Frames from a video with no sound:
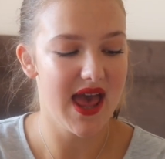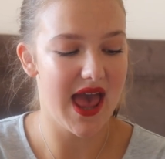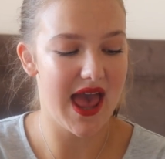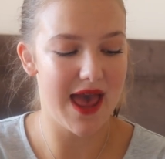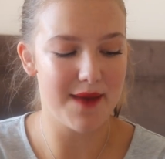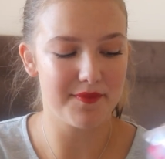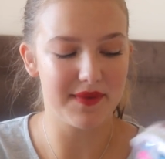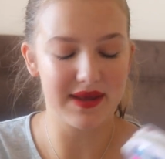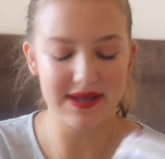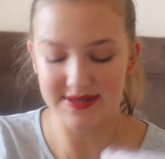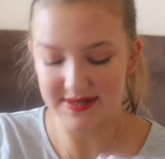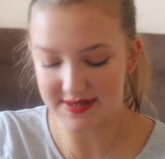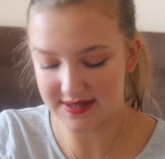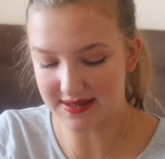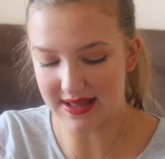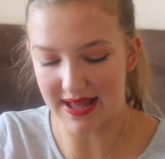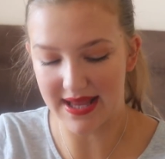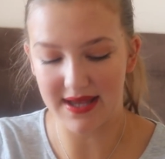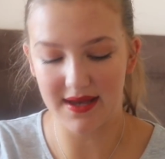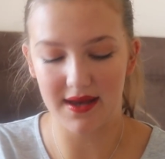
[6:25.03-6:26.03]
It's
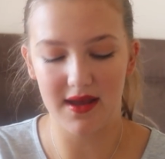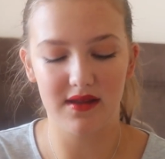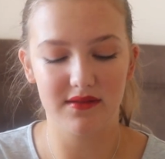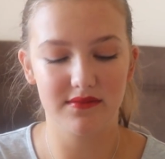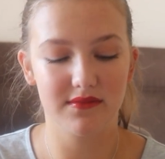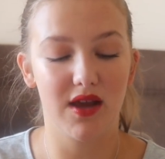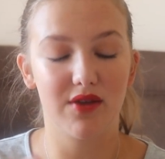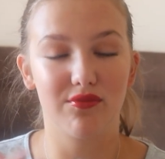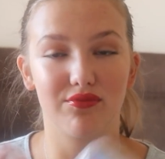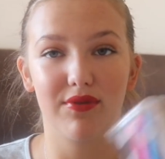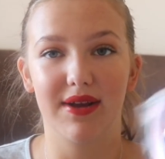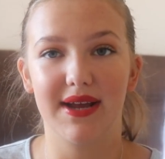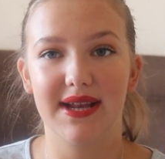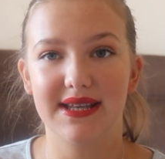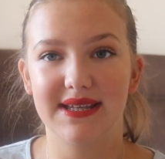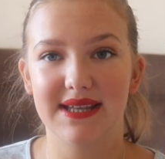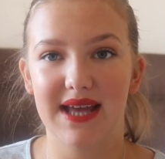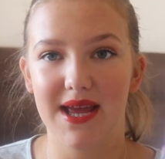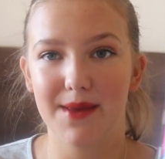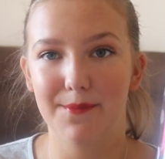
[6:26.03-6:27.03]
like a
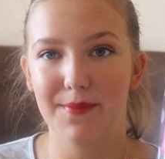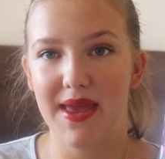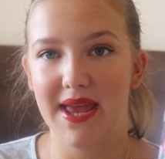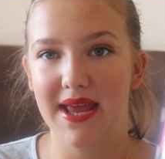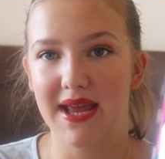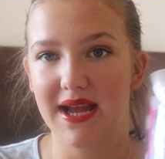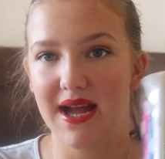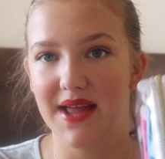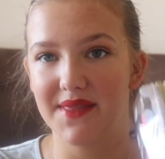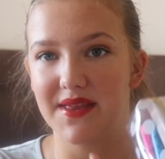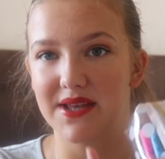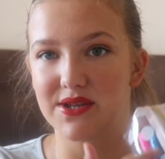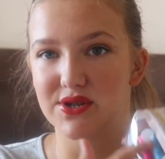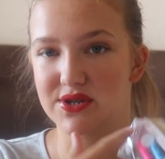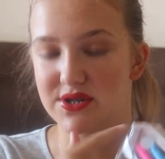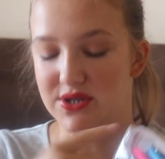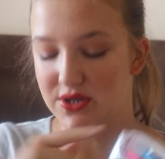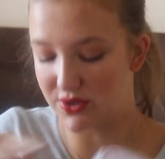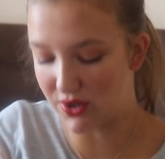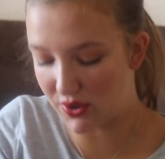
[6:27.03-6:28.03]
really light pink and then
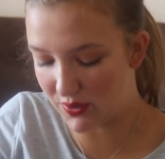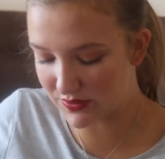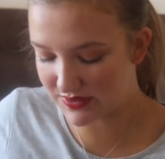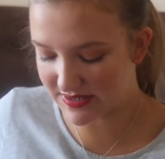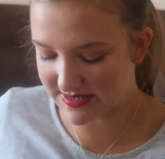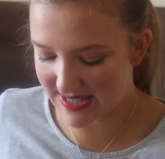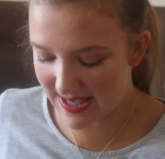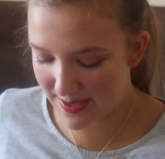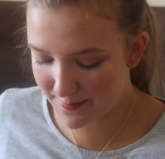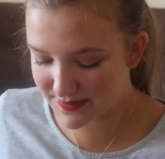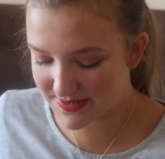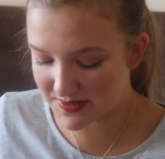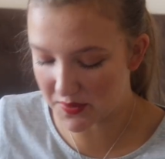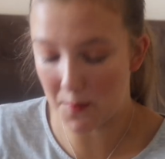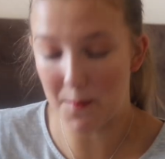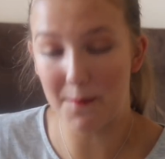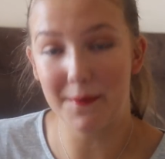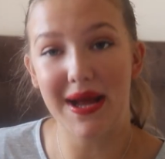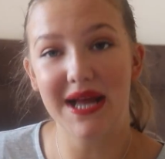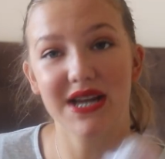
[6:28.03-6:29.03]
just a gold zip,
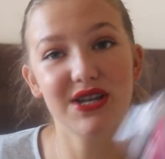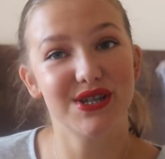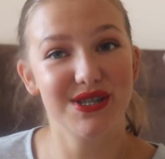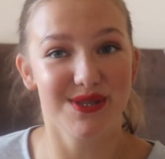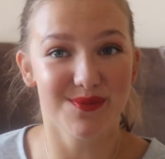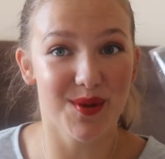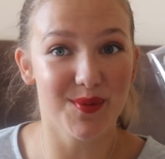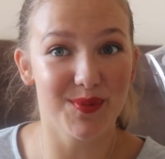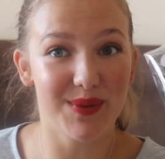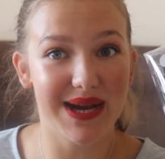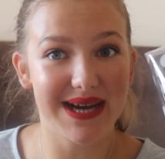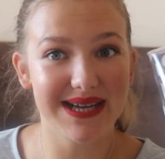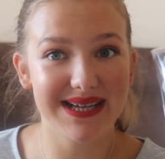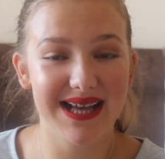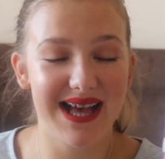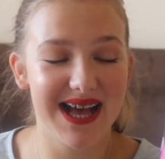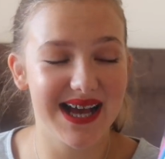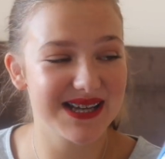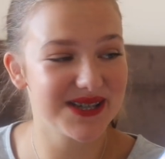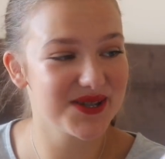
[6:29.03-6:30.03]
so it matches my bag
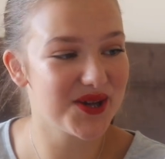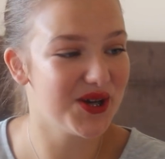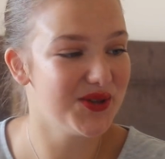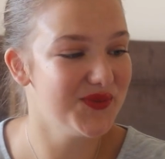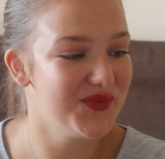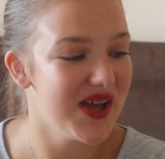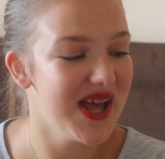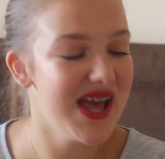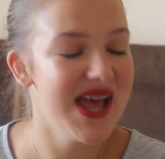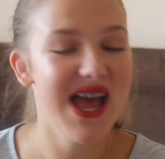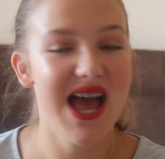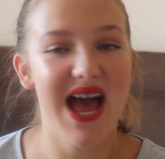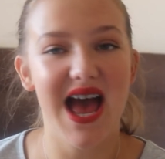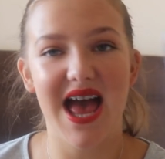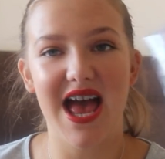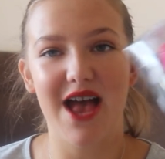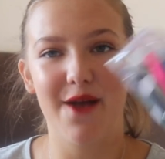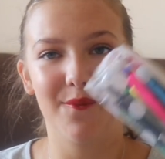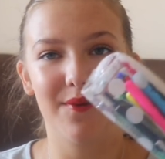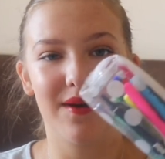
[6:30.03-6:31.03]
kind of,
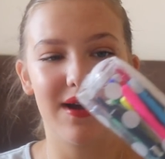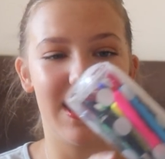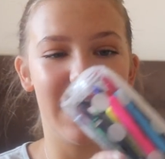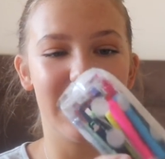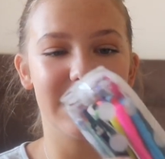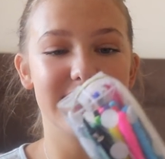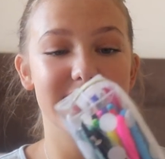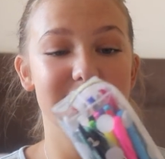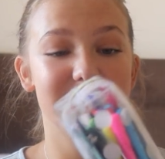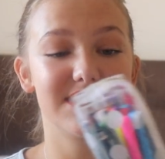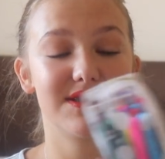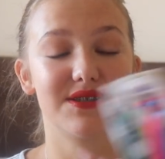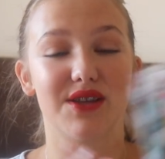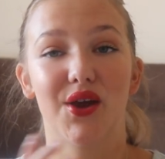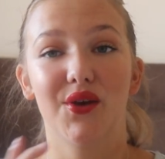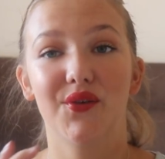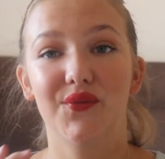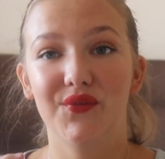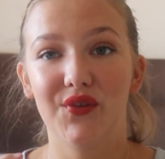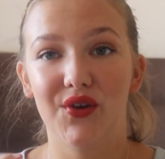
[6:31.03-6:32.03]
and it's
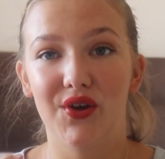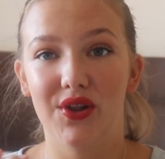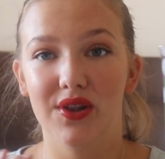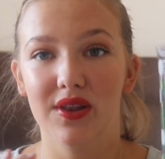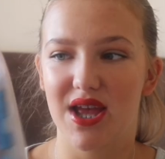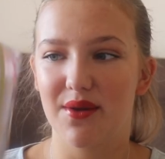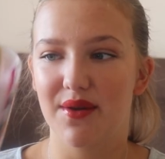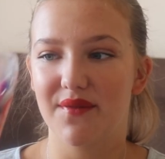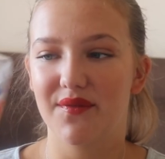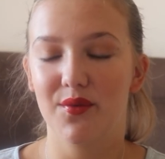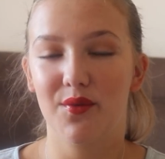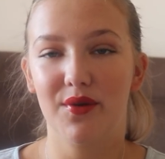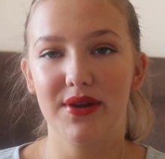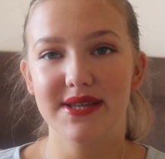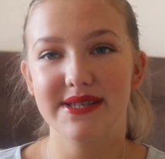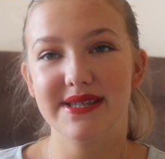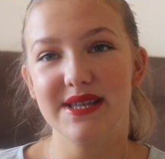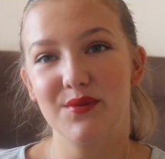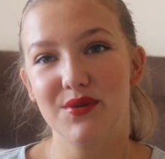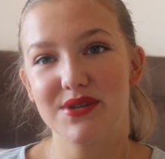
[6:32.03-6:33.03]
so full. So if you
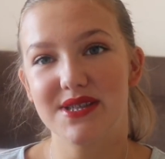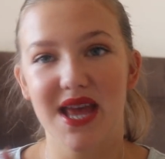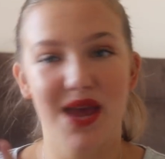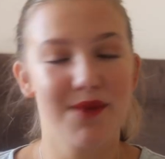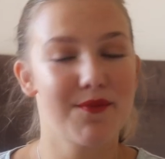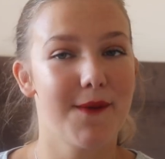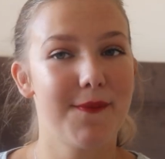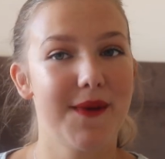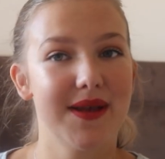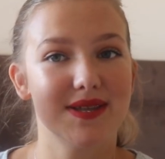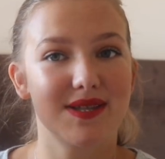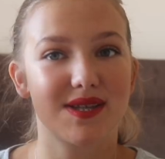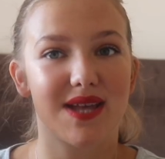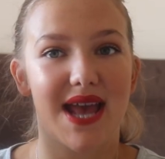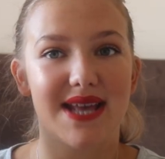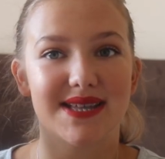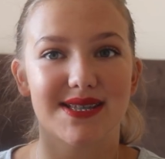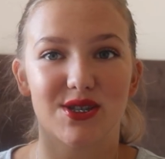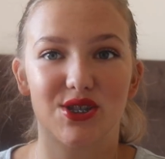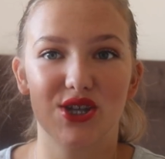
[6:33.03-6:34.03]
want to see what's in my pencil
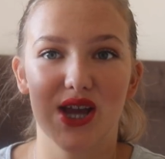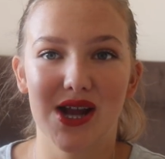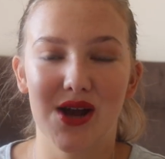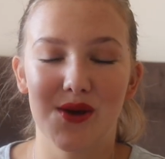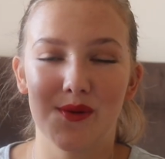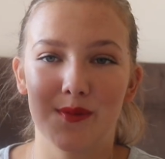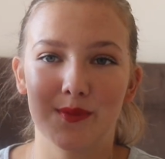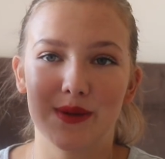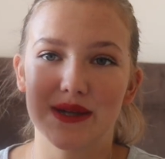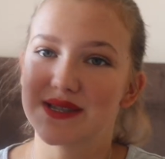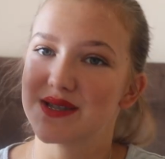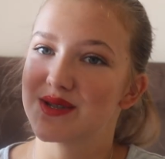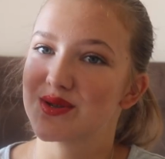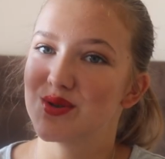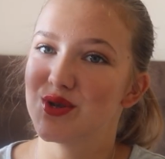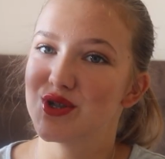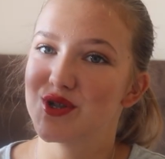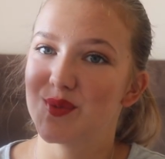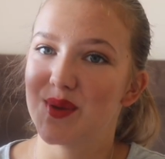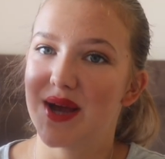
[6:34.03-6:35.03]
case, check out my back to
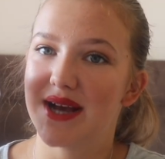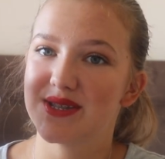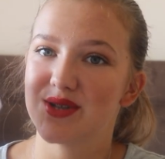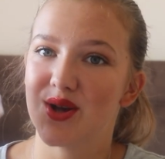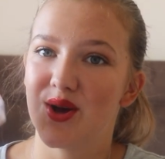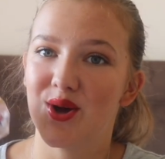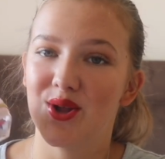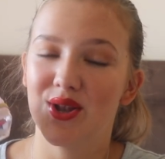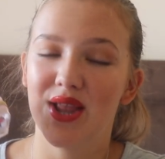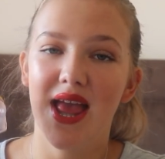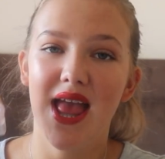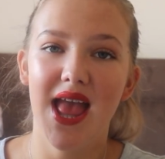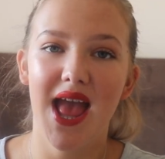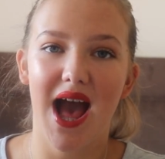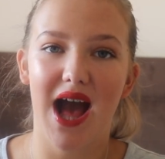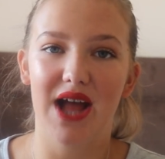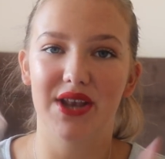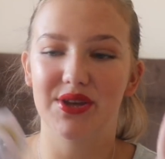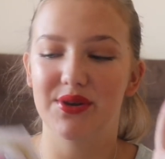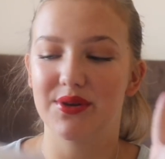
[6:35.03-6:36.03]
school supplies haul,
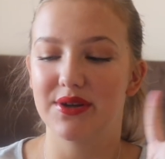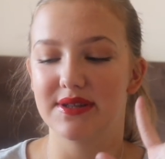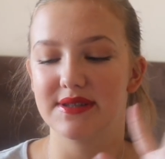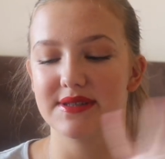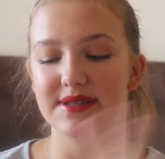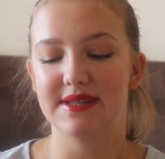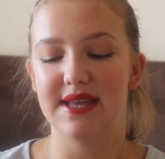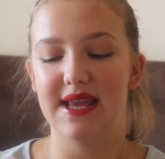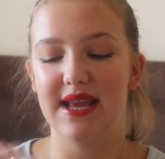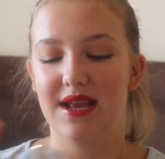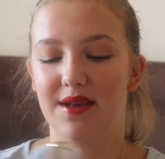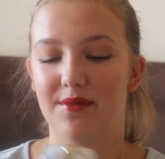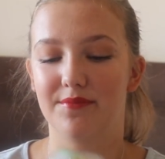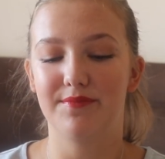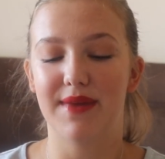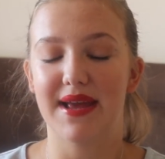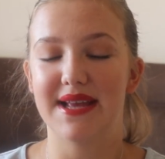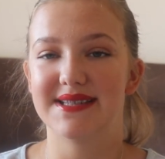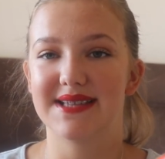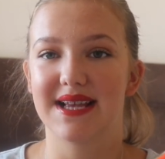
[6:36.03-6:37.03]
and you can see
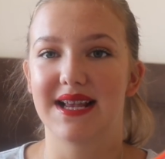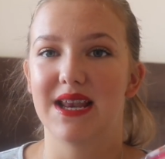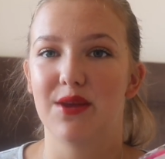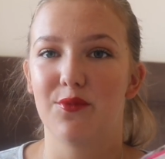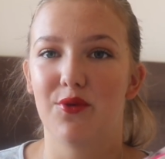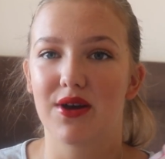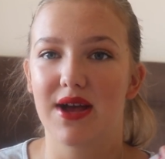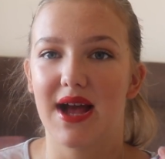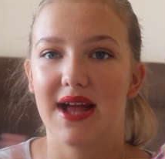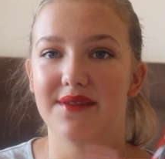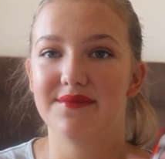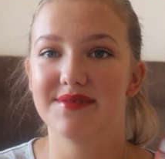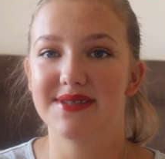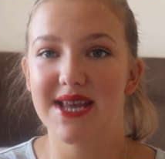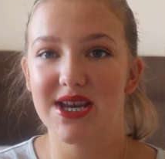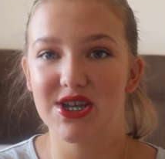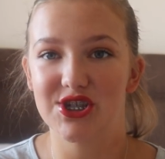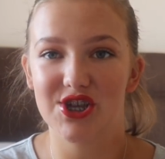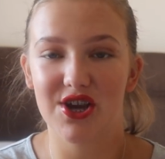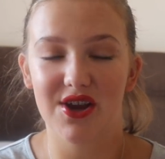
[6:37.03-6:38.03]
basically what kind of
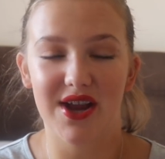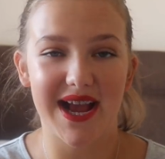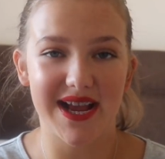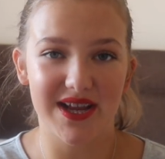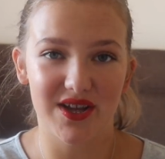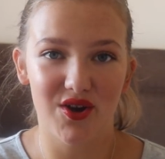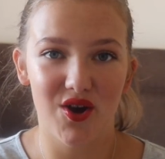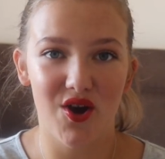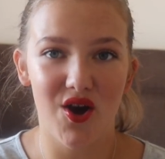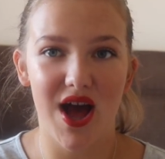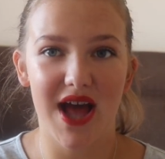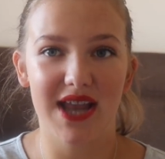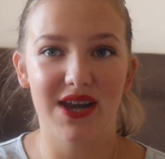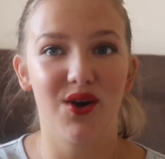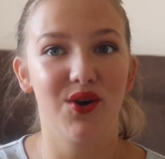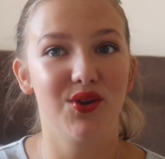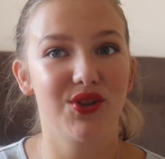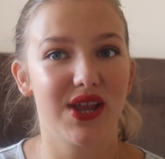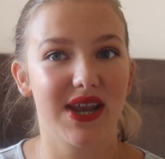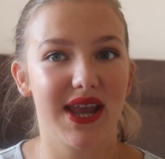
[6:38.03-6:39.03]
stationery I've got and
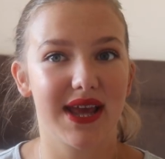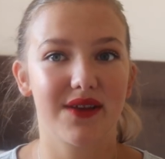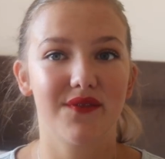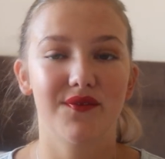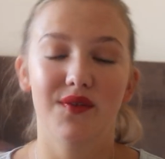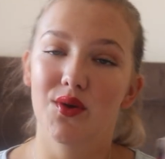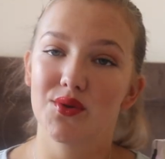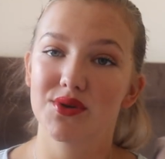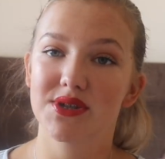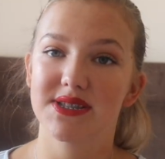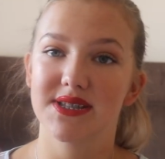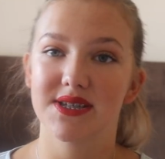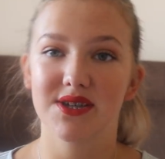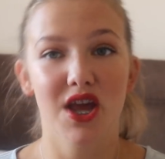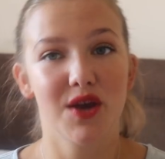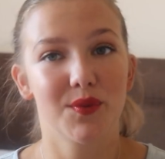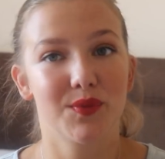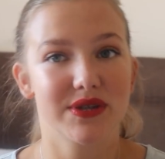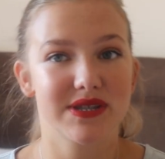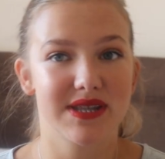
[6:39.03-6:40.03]
other like folders and
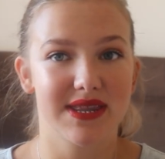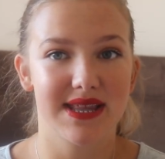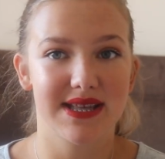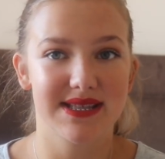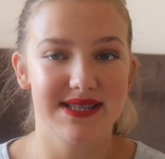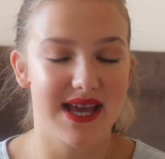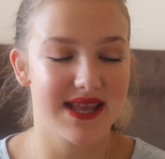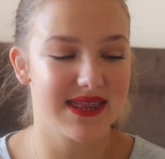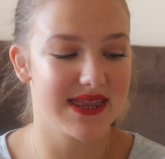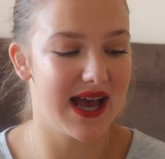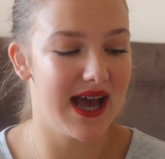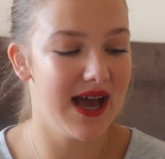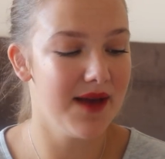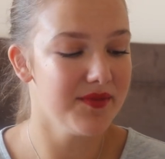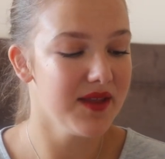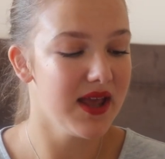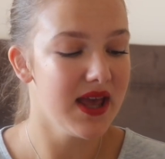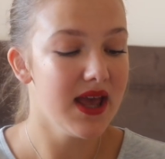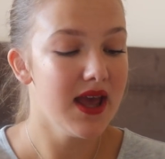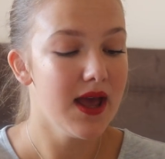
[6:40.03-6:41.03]
notebooks and things like
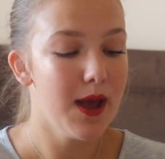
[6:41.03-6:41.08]
that.